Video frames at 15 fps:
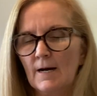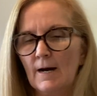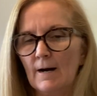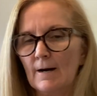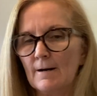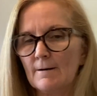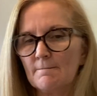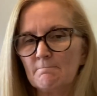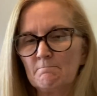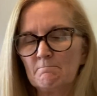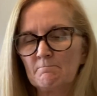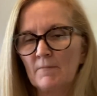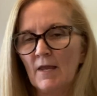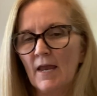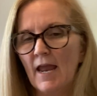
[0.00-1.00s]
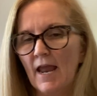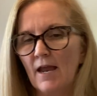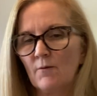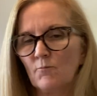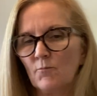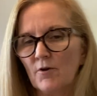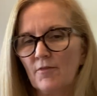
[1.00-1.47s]

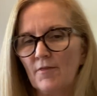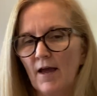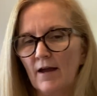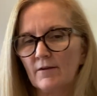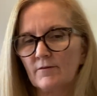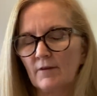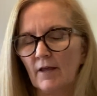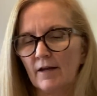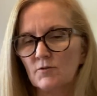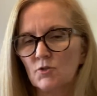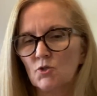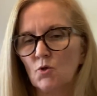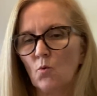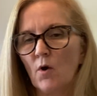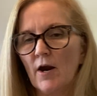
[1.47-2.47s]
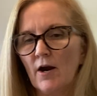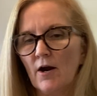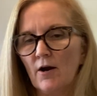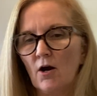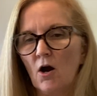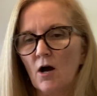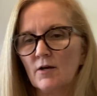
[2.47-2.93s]
And with that
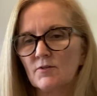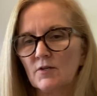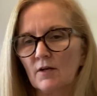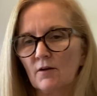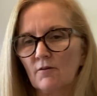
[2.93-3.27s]
square causing